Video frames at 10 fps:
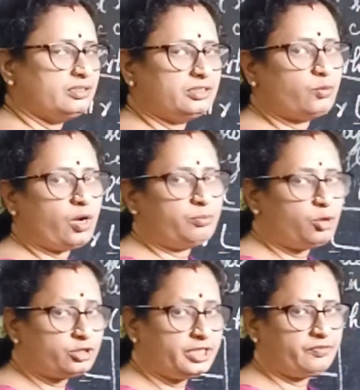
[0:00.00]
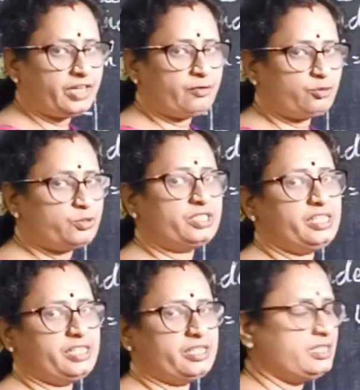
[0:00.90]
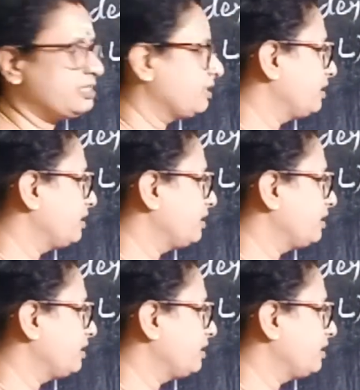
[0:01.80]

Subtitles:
the one more thing we have to see is,